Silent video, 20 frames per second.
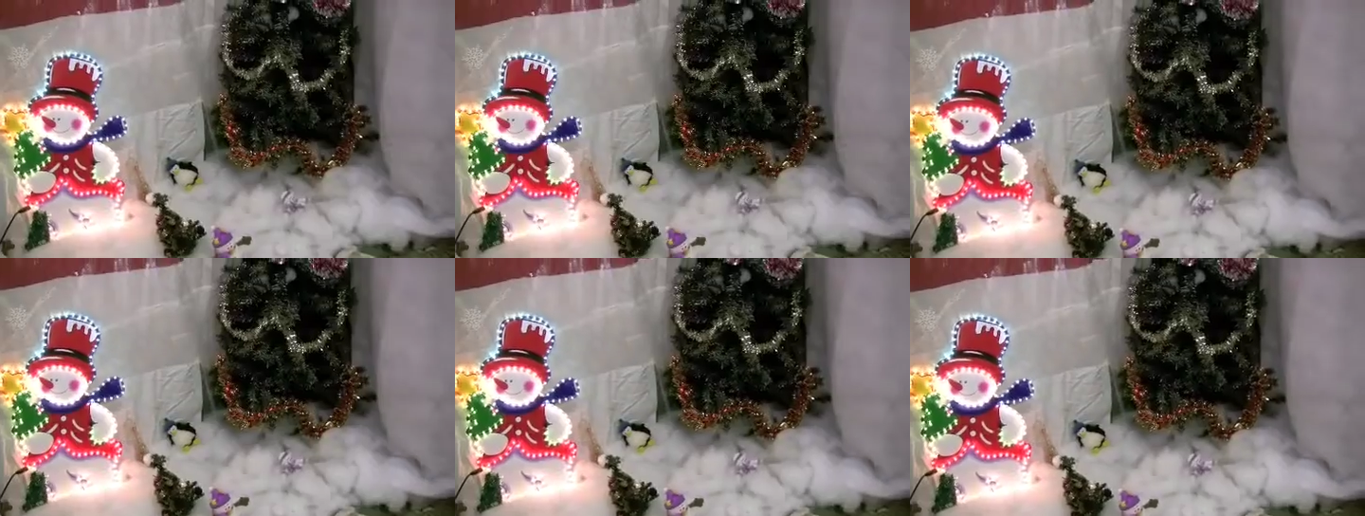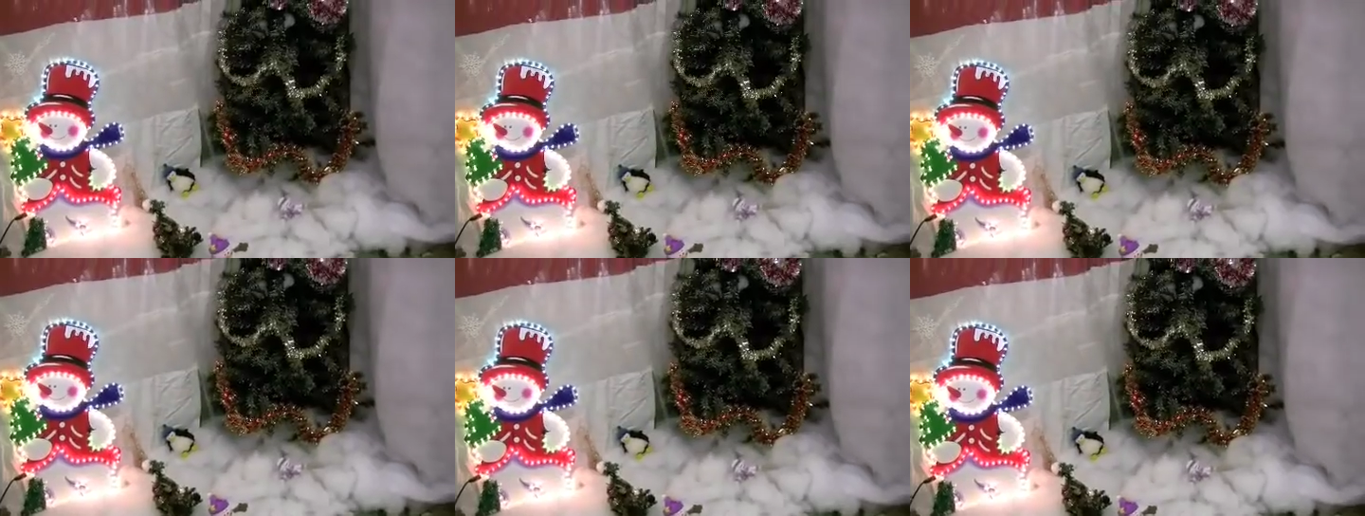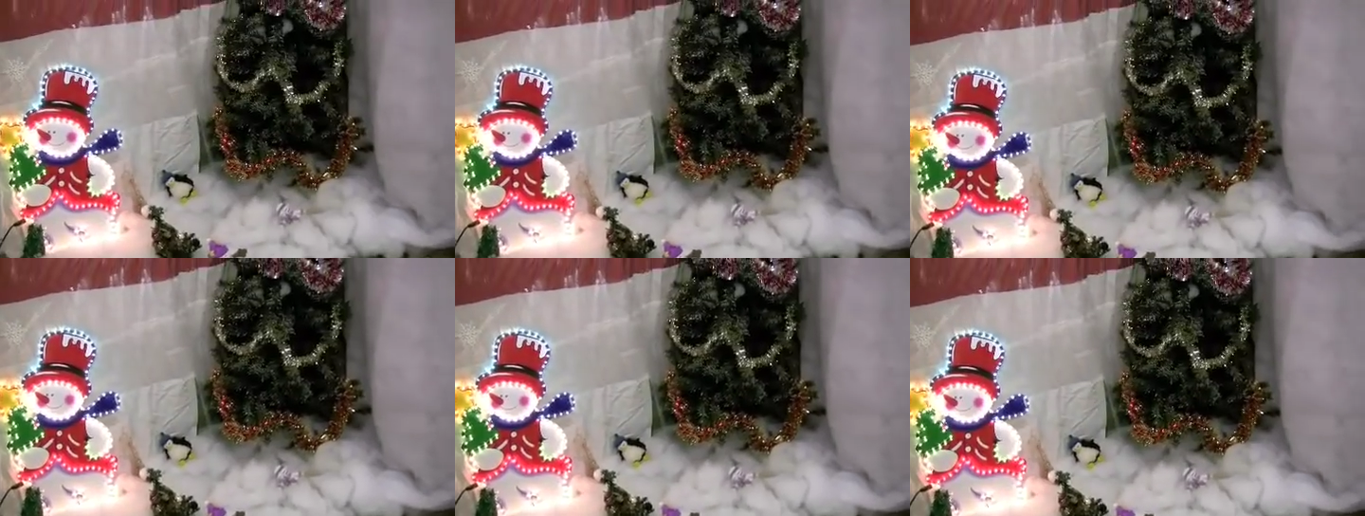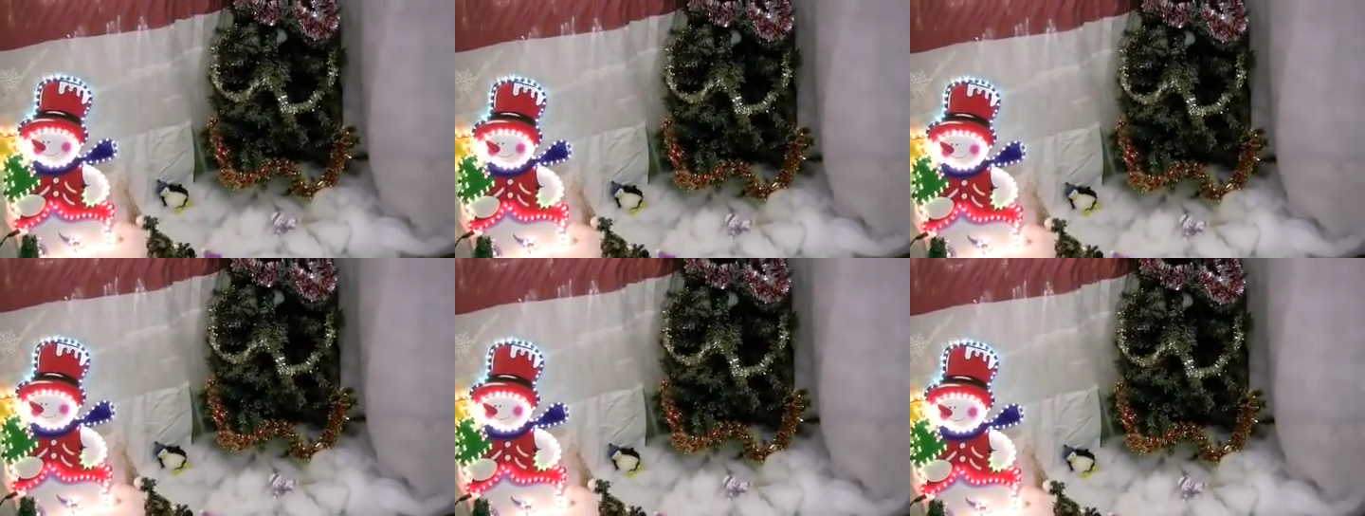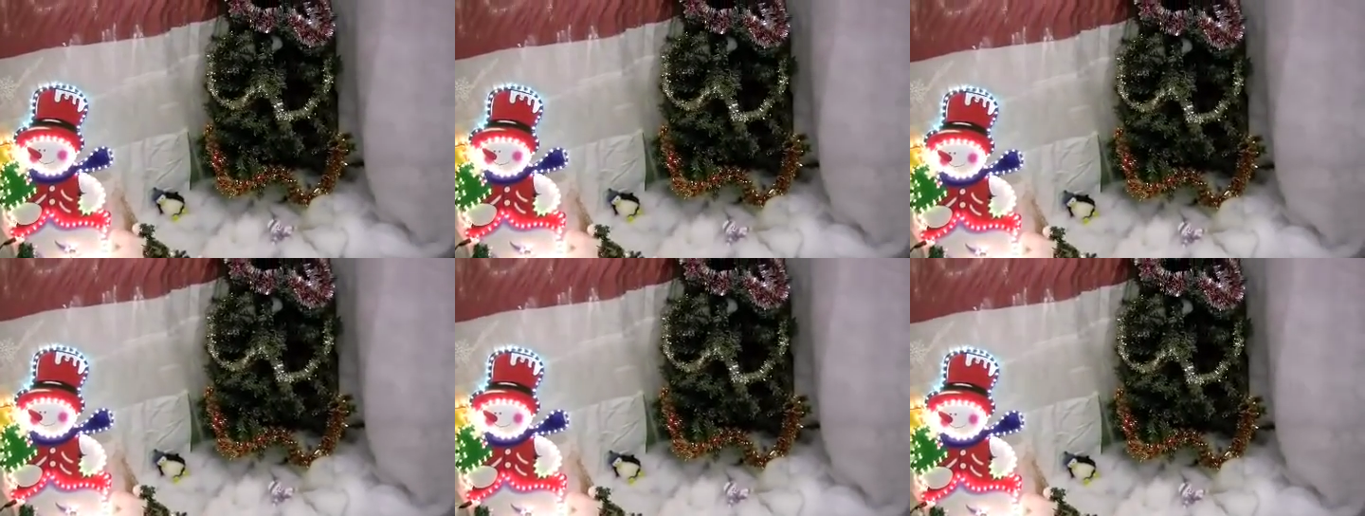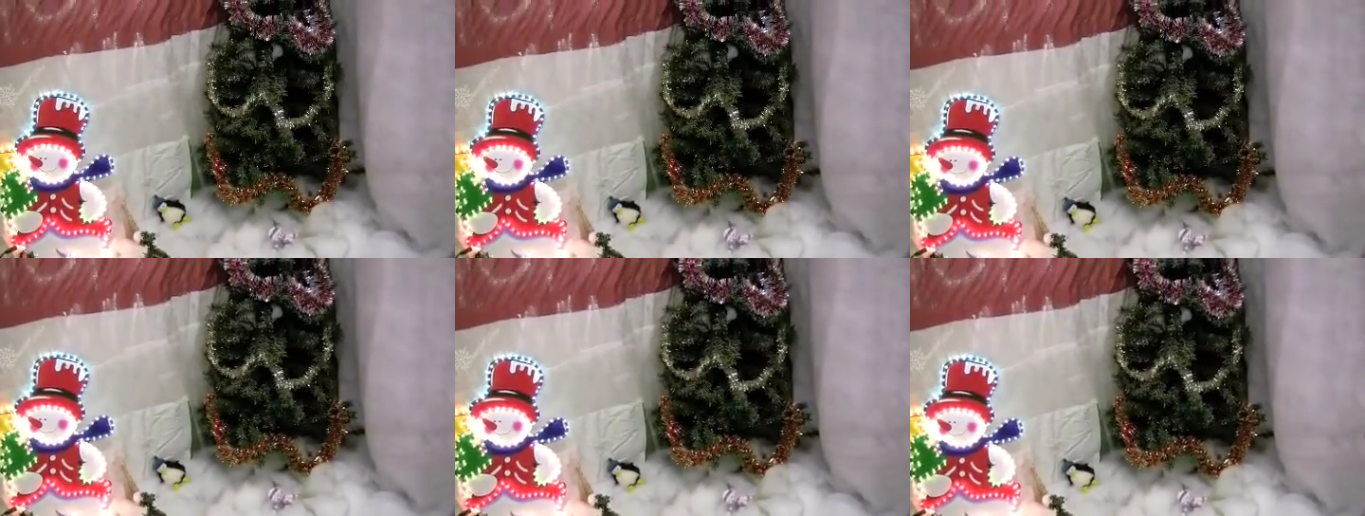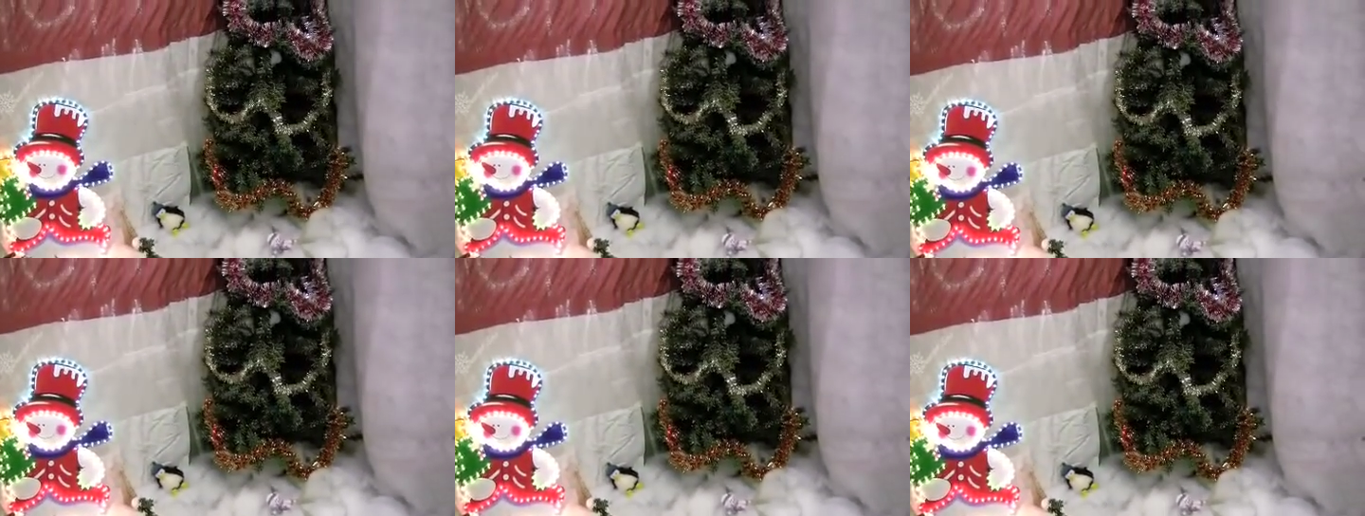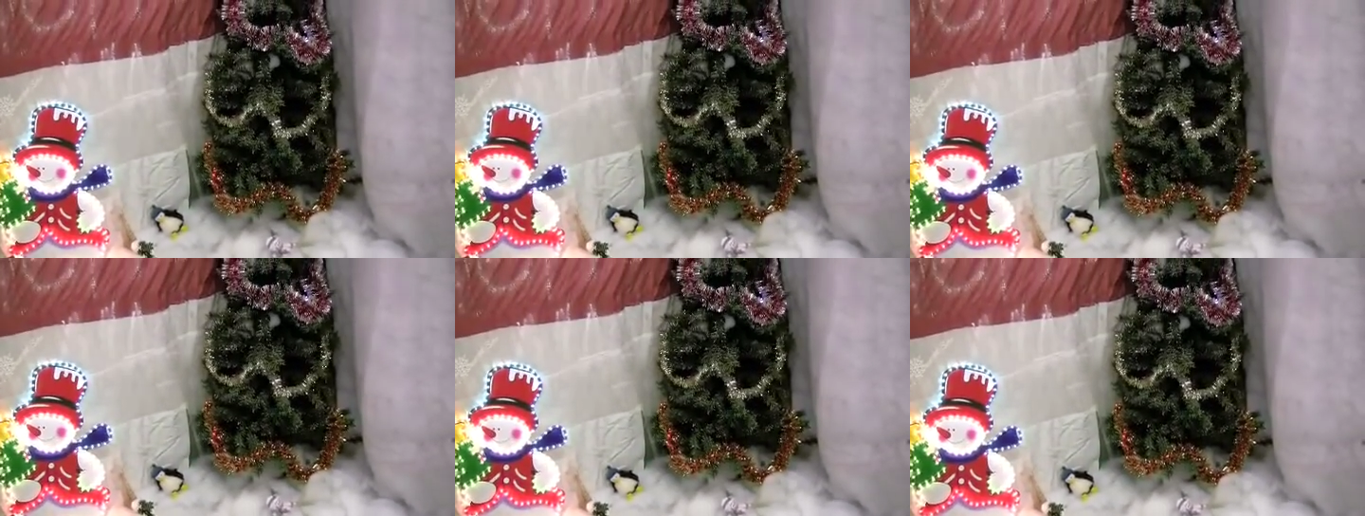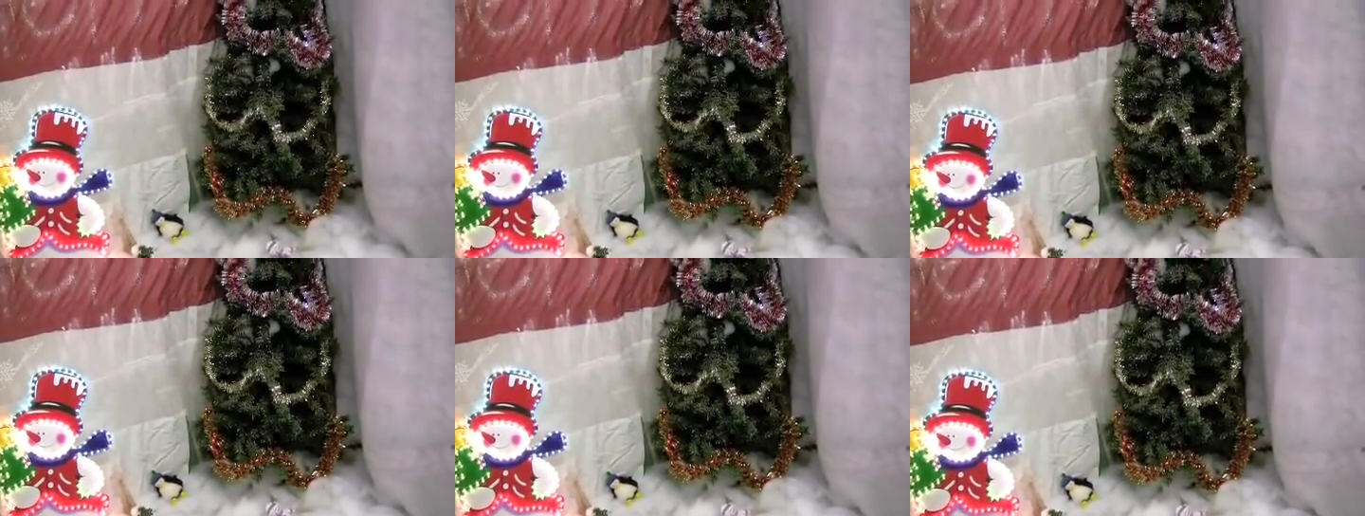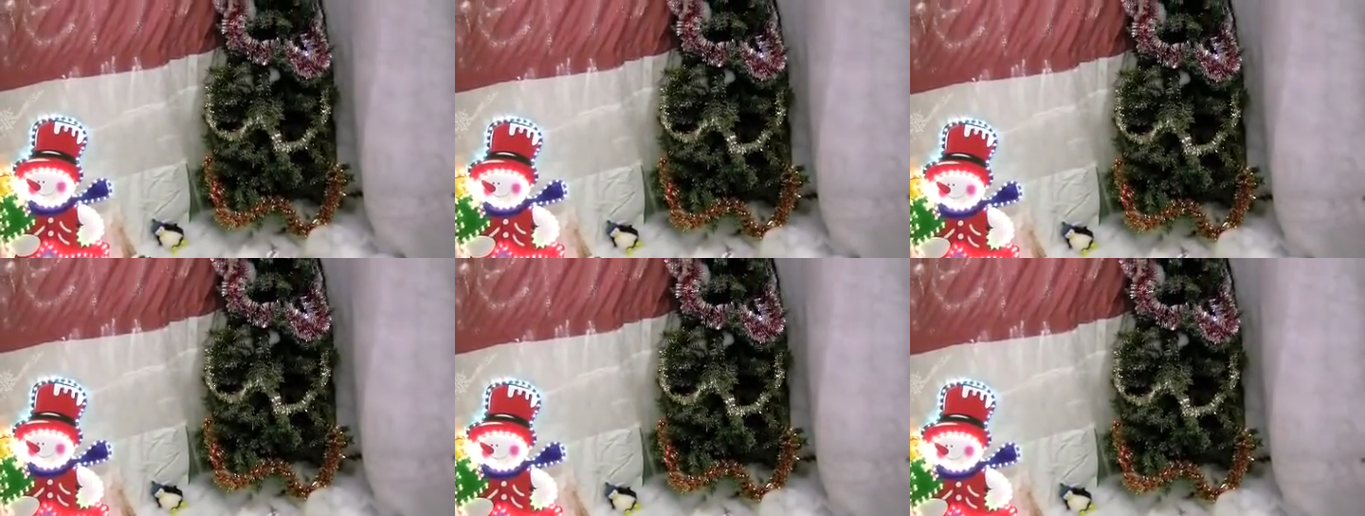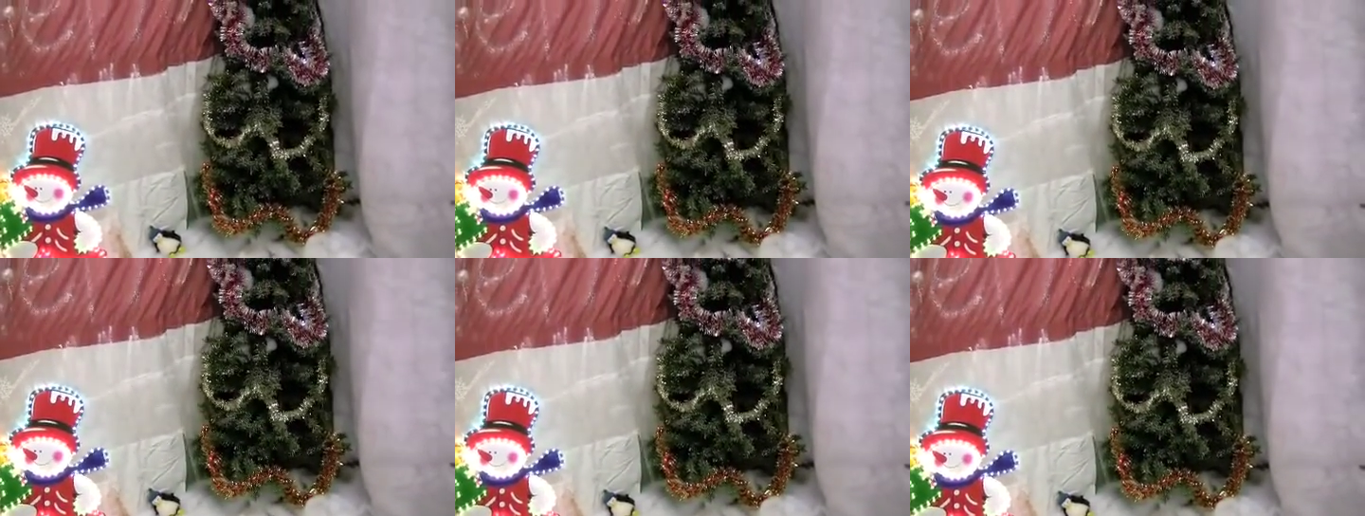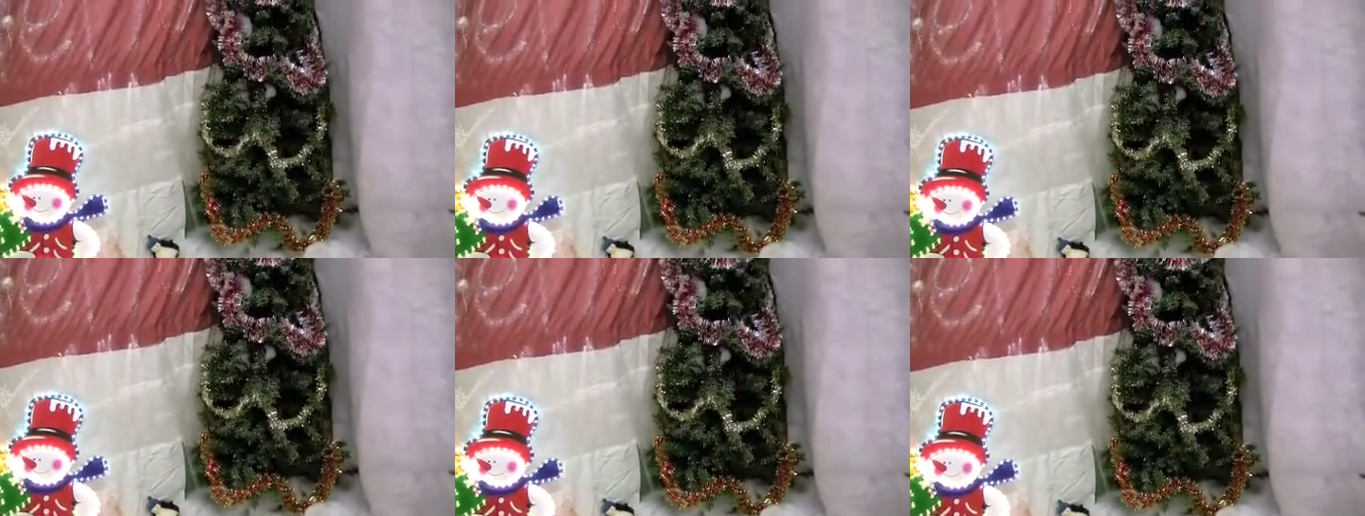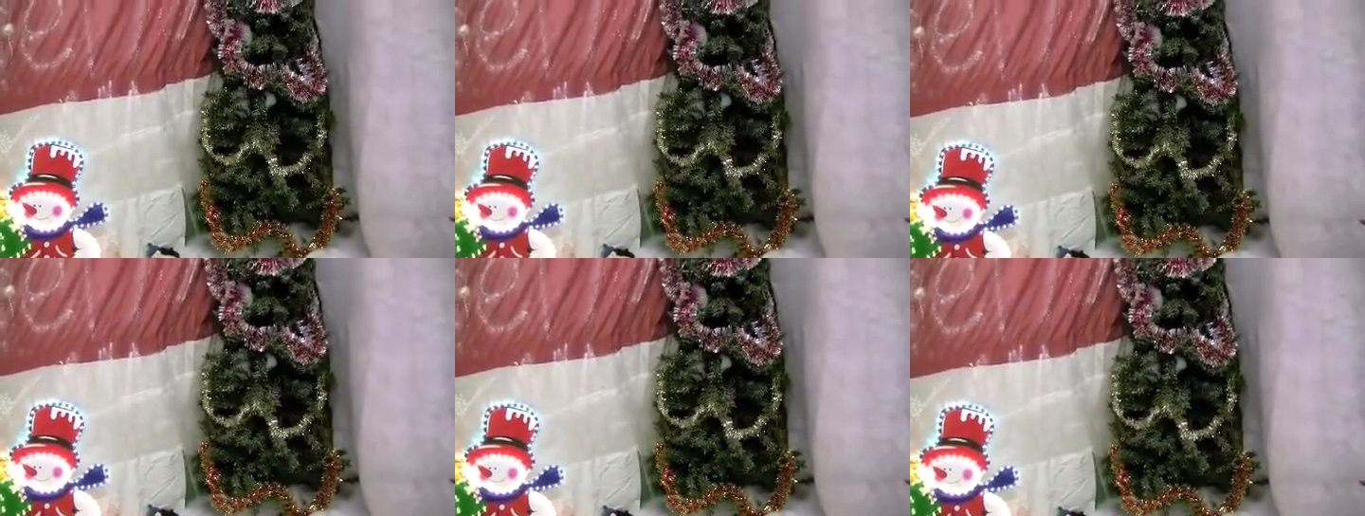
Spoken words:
(no speaker visible)